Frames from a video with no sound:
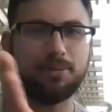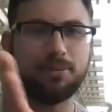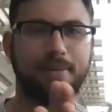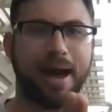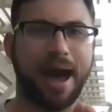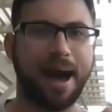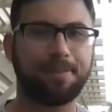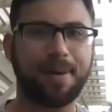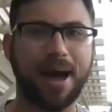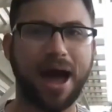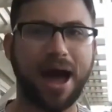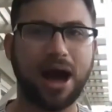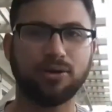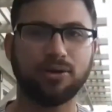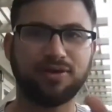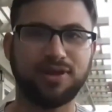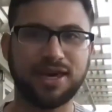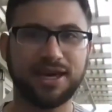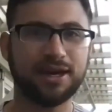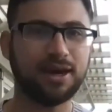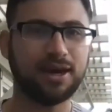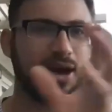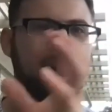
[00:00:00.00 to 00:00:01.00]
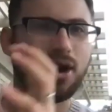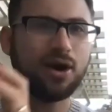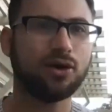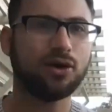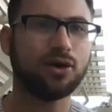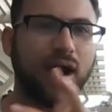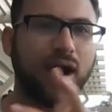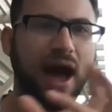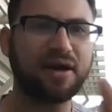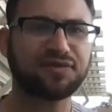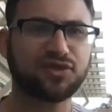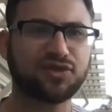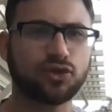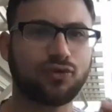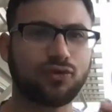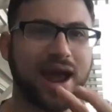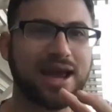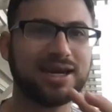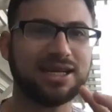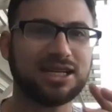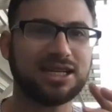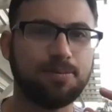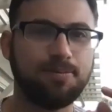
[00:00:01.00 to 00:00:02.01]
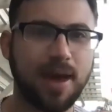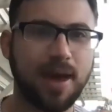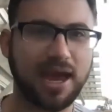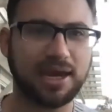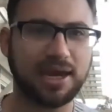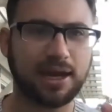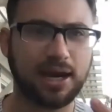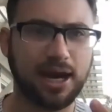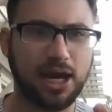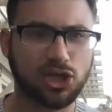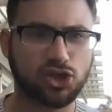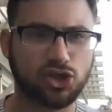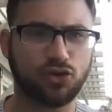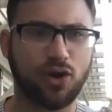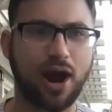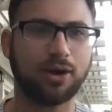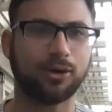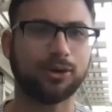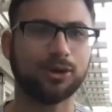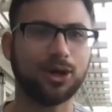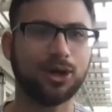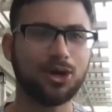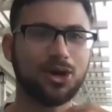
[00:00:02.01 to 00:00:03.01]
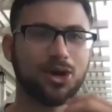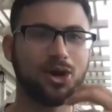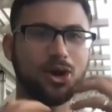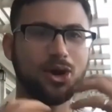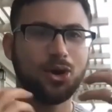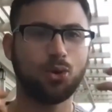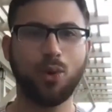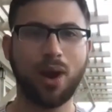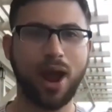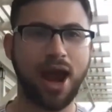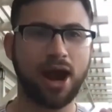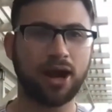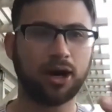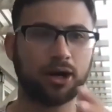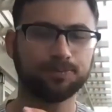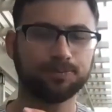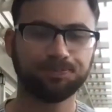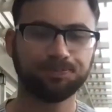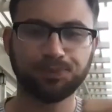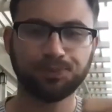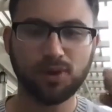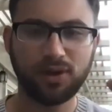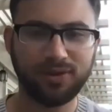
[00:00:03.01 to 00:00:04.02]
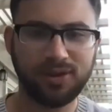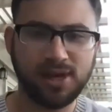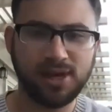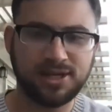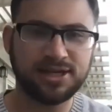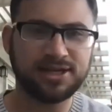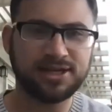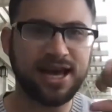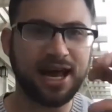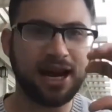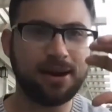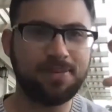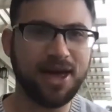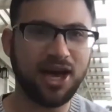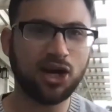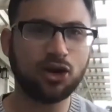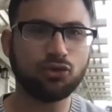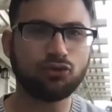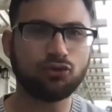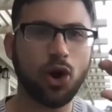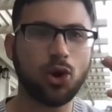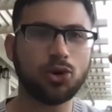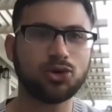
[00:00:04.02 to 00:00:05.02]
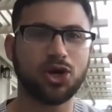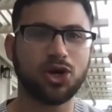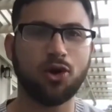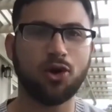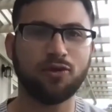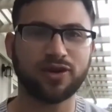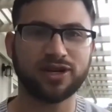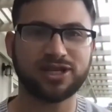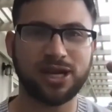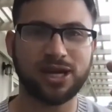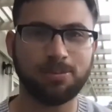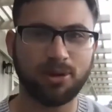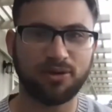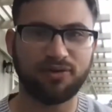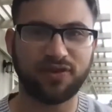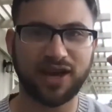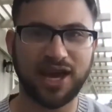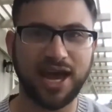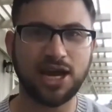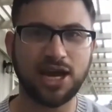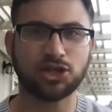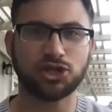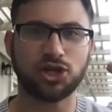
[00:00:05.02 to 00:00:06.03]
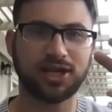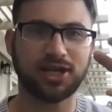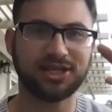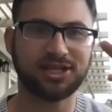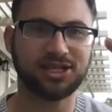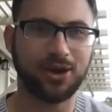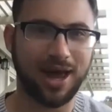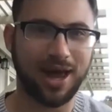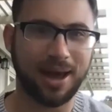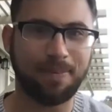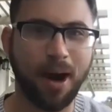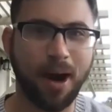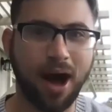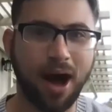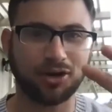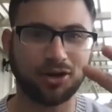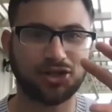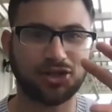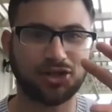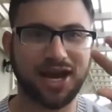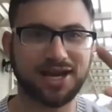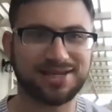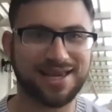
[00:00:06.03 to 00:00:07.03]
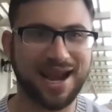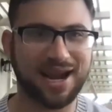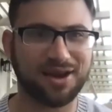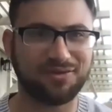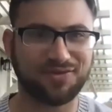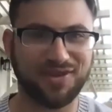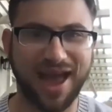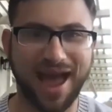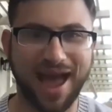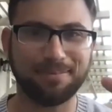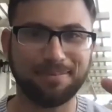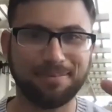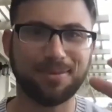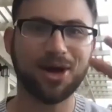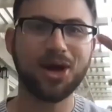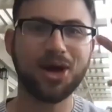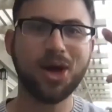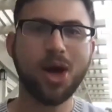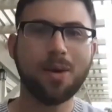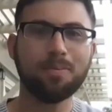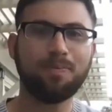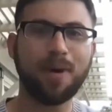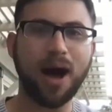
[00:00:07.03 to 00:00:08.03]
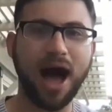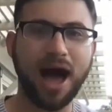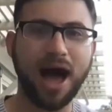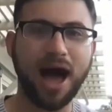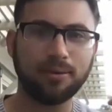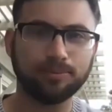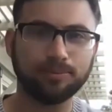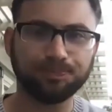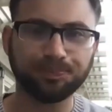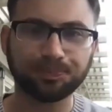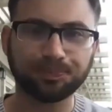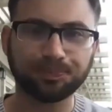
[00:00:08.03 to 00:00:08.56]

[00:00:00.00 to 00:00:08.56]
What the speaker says: can map out the left-to-right debate in Israel, where this is going to be a gross oversimplification, so I apologize ahead of time, but